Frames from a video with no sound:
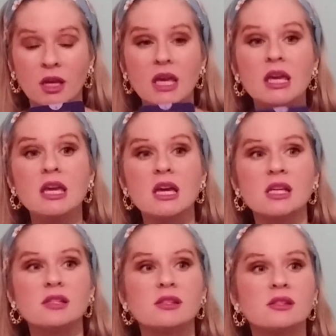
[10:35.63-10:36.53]
He
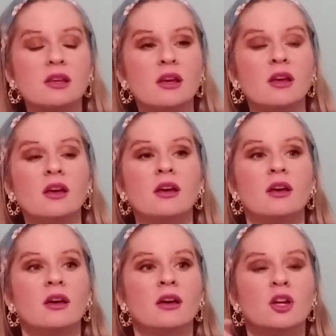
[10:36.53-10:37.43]
is
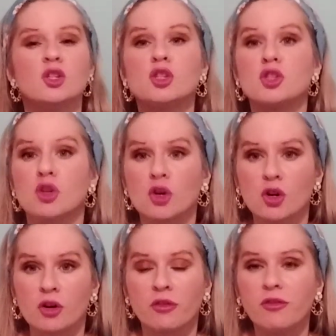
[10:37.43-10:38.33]

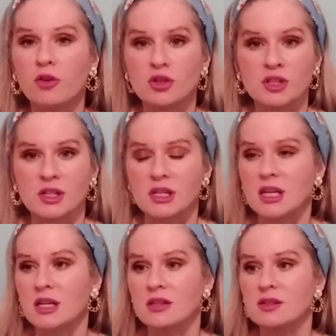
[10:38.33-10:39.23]
sure footed,
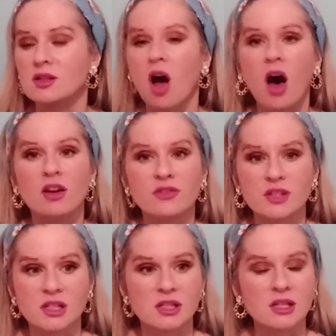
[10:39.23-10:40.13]
he is
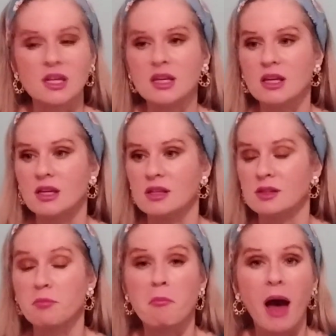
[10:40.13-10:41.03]
confident, he
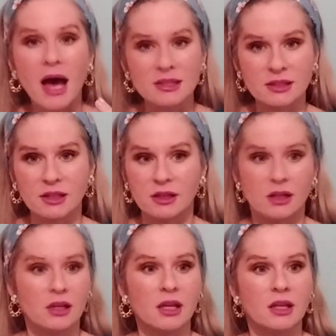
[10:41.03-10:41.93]
is
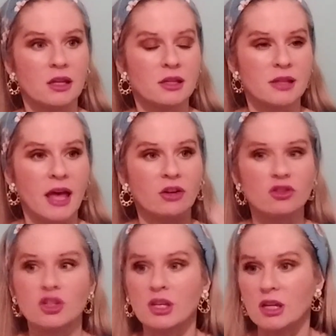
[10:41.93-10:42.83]
masculine in his energy.